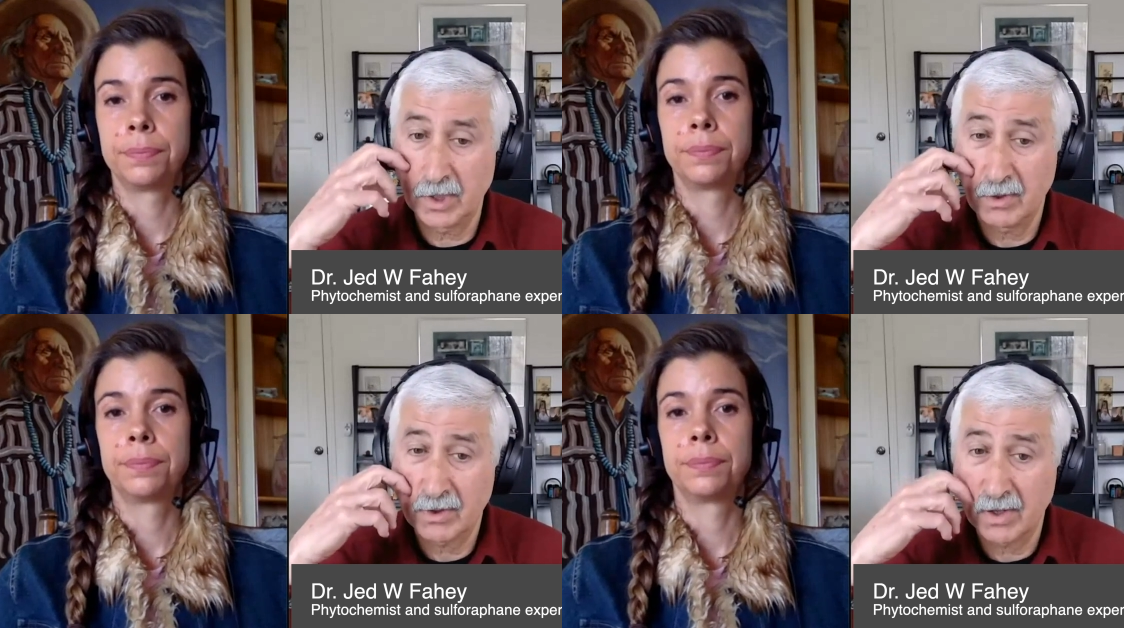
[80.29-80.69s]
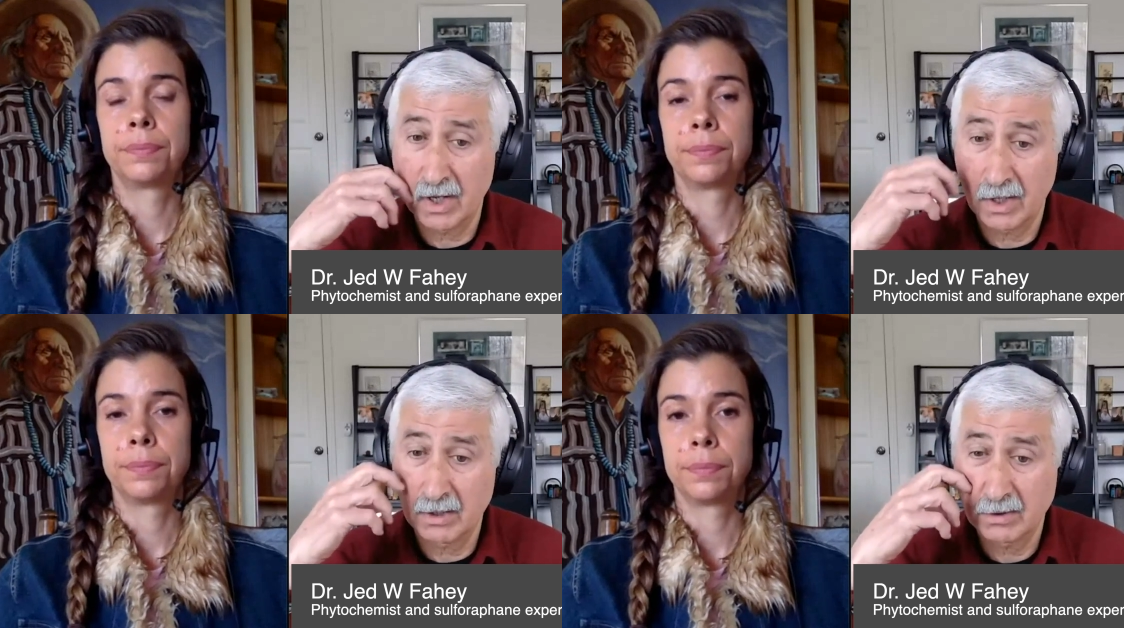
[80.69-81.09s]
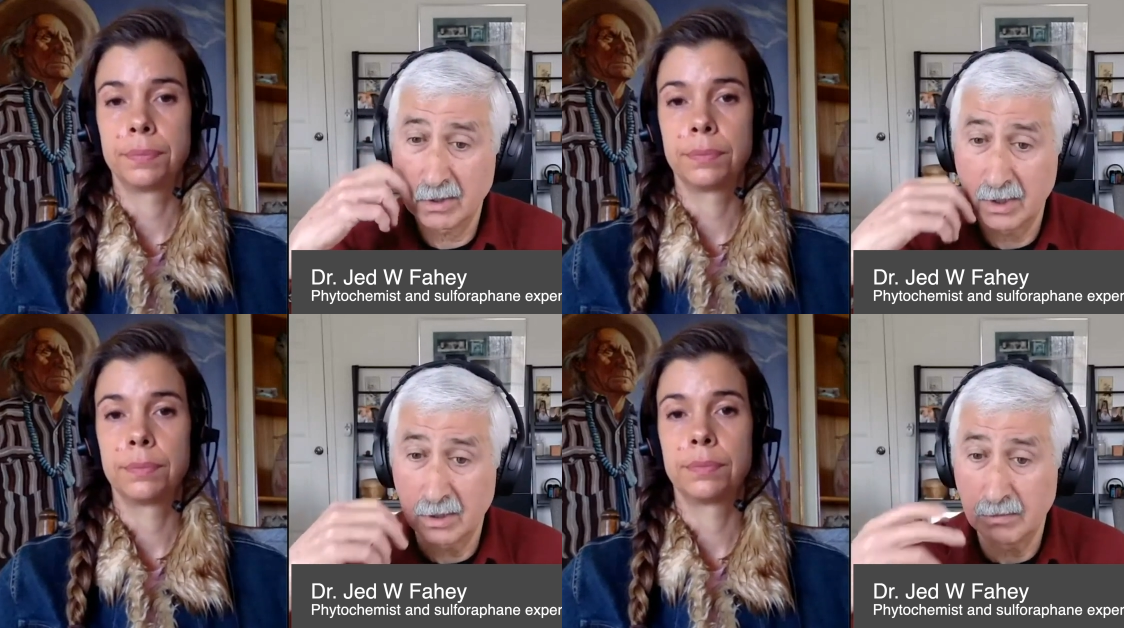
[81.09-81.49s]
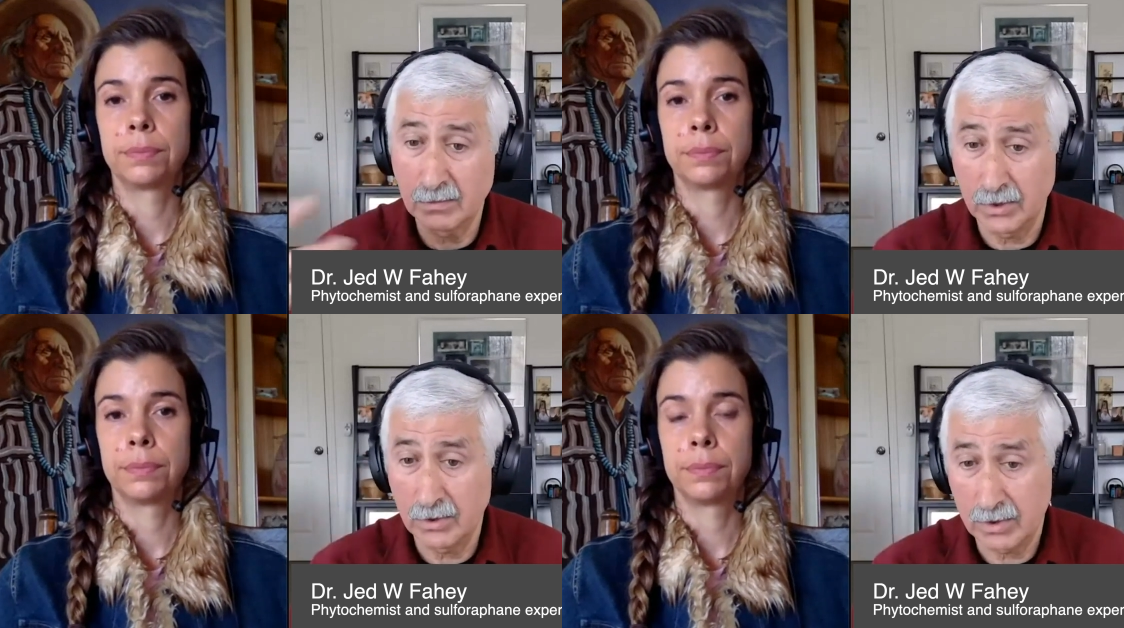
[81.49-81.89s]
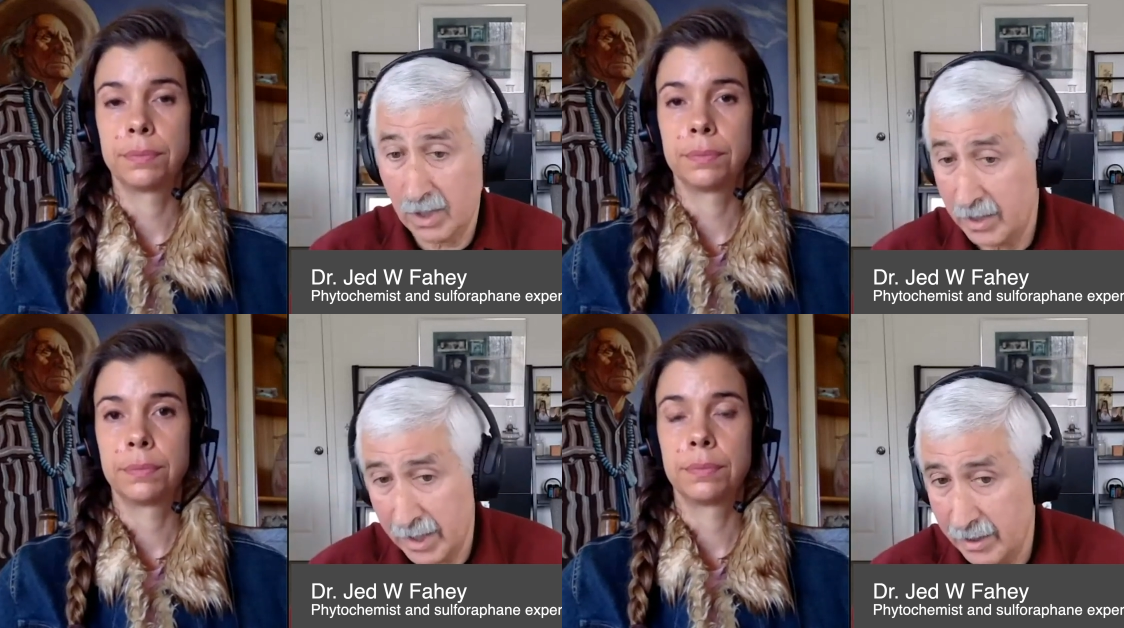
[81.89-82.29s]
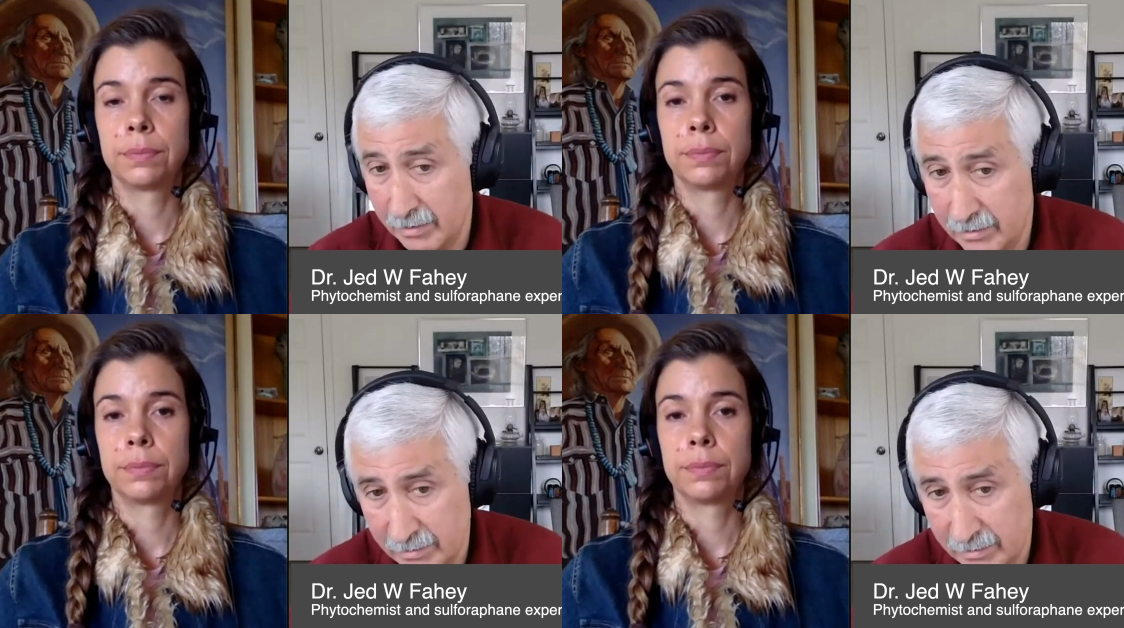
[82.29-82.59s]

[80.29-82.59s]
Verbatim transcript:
Speaker 1: when you thaw um, when you thaw that